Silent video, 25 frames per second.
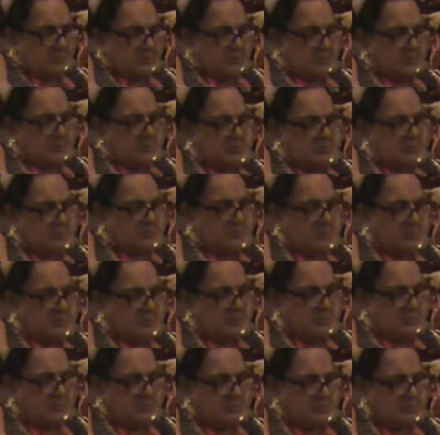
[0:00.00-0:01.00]

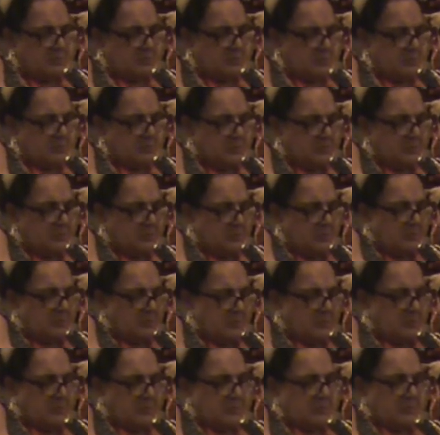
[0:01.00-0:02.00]

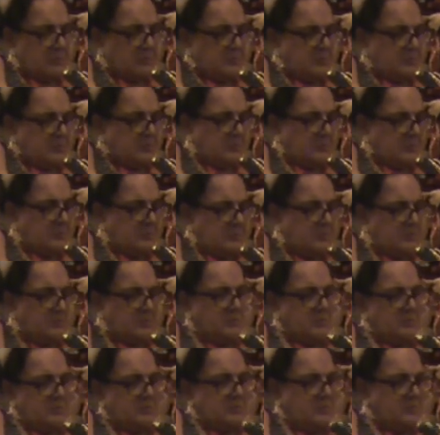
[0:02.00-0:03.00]

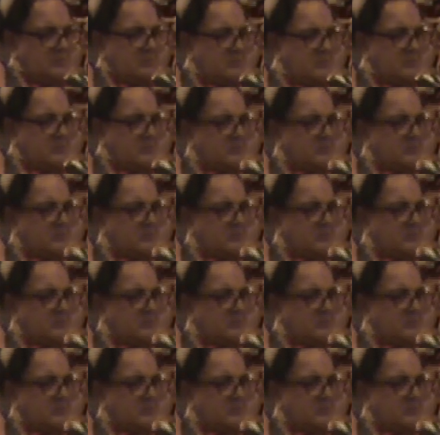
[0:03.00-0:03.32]
No one is speaking in this clip.